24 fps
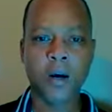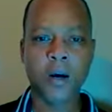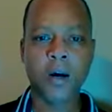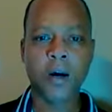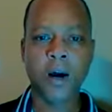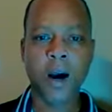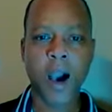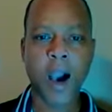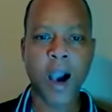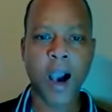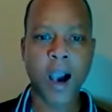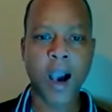
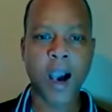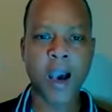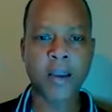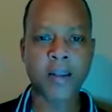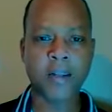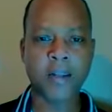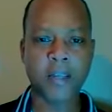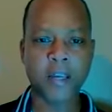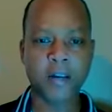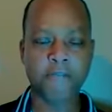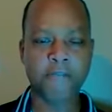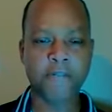high
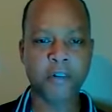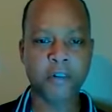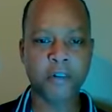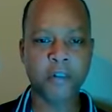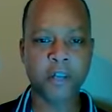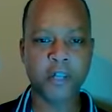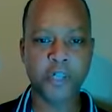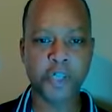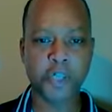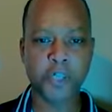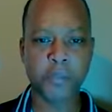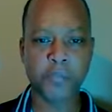
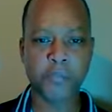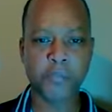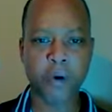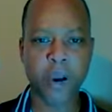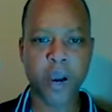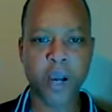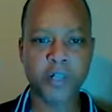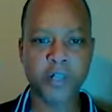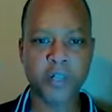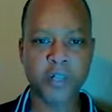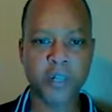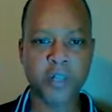definition
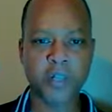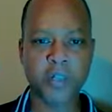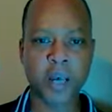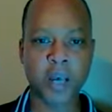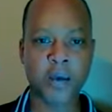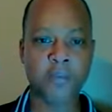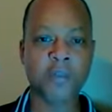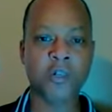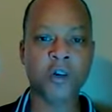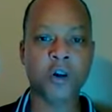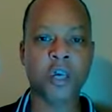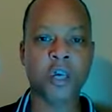projects.
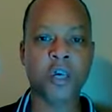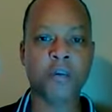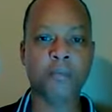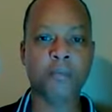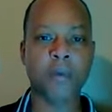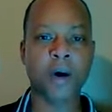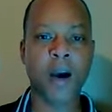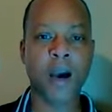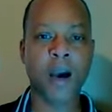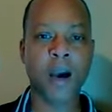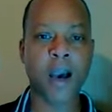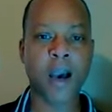I'm talking
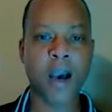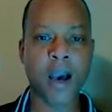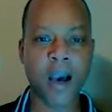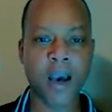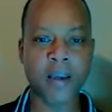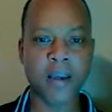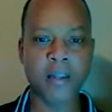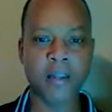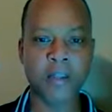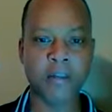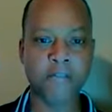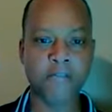my
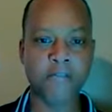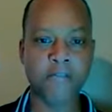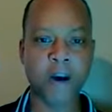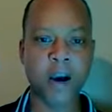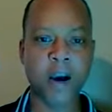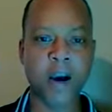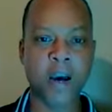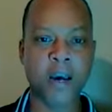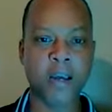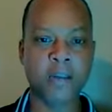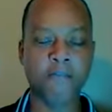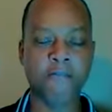high
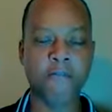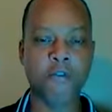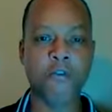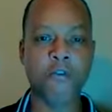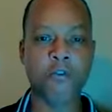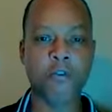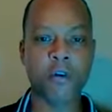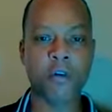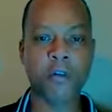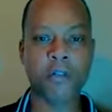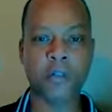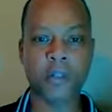defined
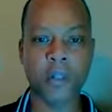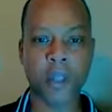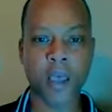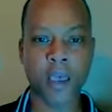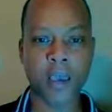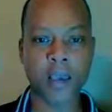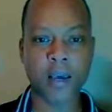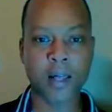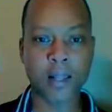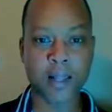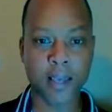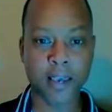for as
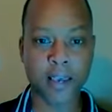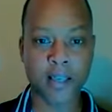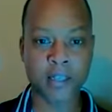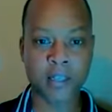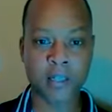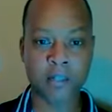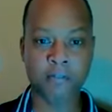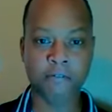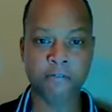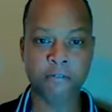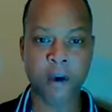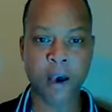like
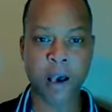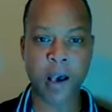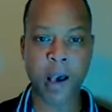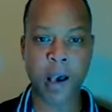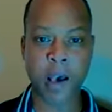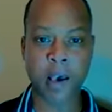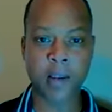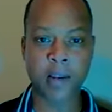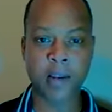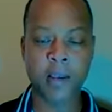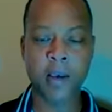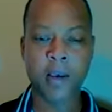
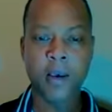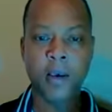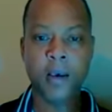classified